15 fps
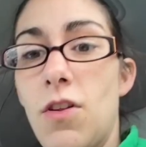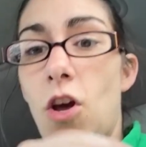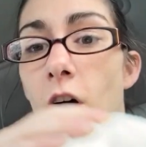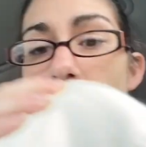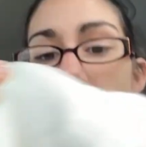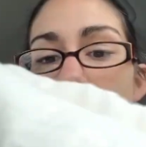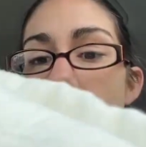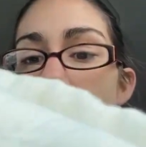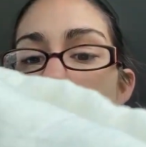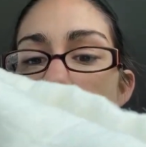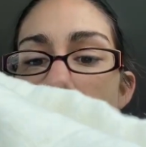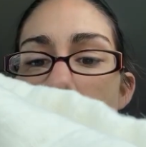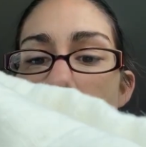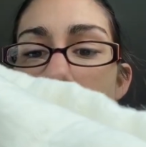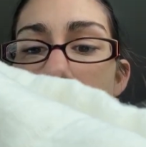gauzy
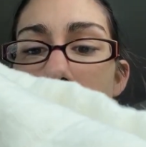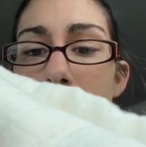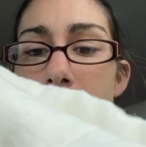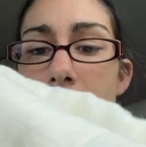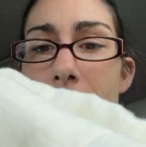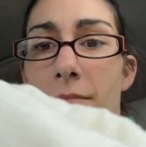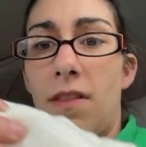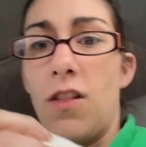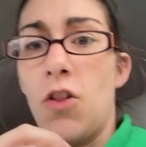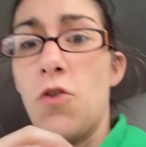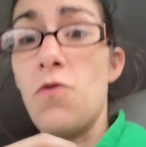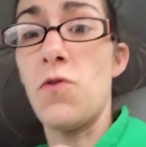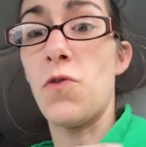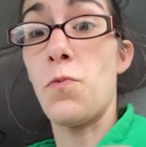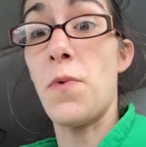kind of
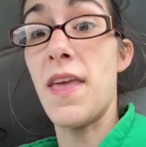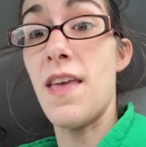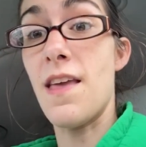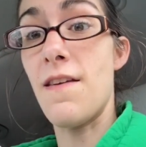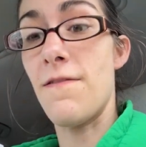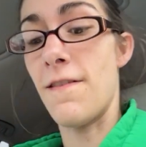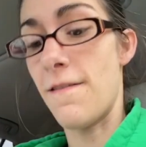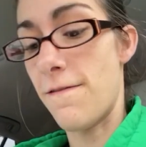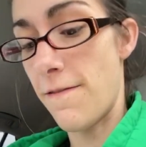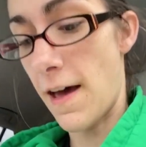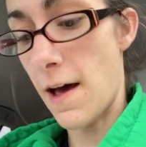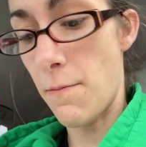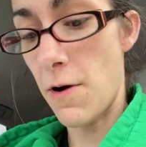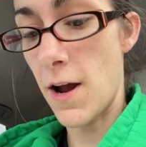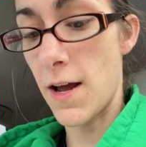loose weave
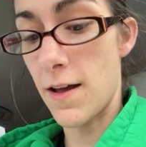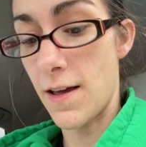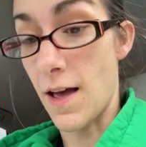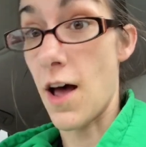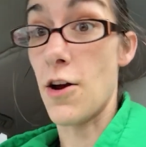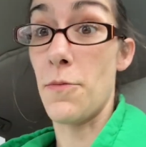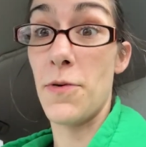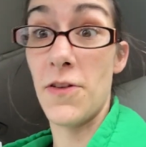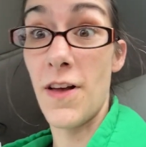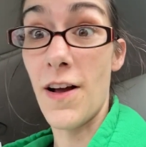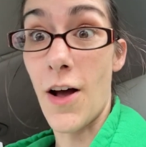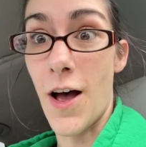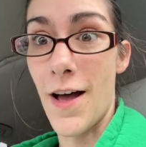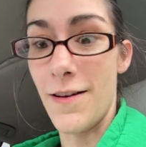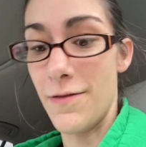fabric,
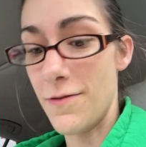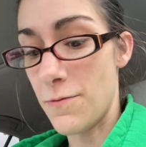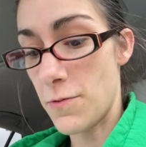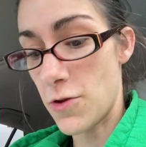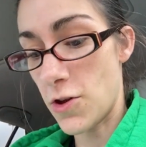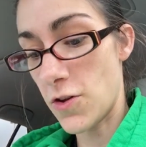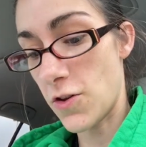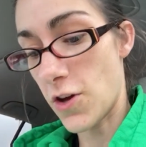100% cotton, which is